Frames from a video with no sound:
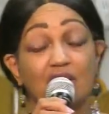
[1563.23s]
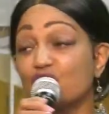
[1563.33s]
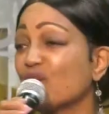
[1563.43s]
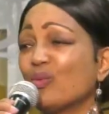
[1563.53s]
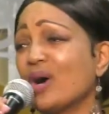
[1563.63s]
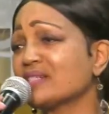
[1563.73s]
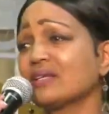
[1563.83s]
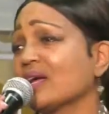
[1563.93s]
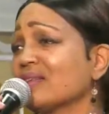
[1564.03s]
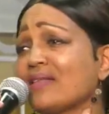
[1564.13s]
So it
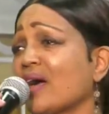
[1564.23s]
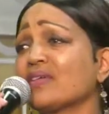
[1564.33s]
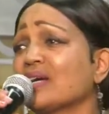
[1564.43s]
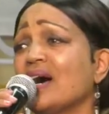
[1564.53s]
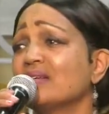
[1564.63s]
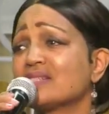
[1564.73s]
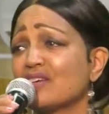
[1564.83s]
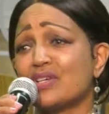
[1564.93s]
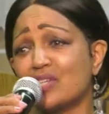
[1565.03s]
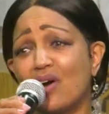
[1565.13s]
wasn't out of the kindness of
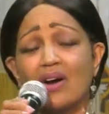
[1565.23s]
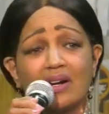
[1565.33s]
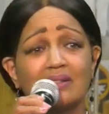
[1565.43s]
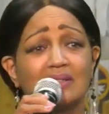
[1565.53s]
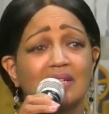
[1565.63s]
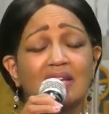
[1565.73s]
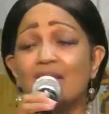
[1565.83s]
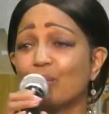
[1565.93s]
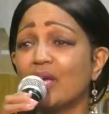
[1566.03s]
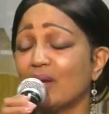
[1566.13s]
his heart.
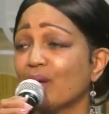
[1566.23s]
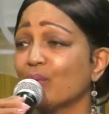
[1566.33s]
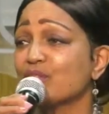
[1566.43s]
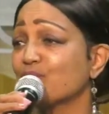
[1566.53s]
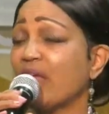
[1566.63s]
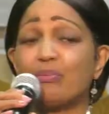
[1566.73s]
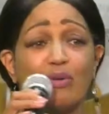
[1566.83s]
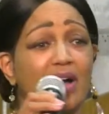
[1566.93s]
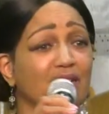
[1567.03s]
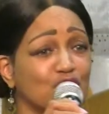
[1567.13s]
It was that
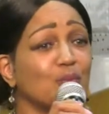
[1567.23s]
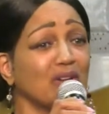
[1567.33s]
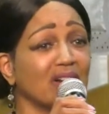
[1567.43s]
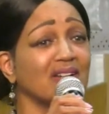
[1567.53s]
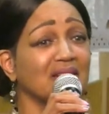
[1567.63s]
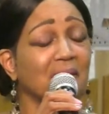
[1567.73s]
proud spirit.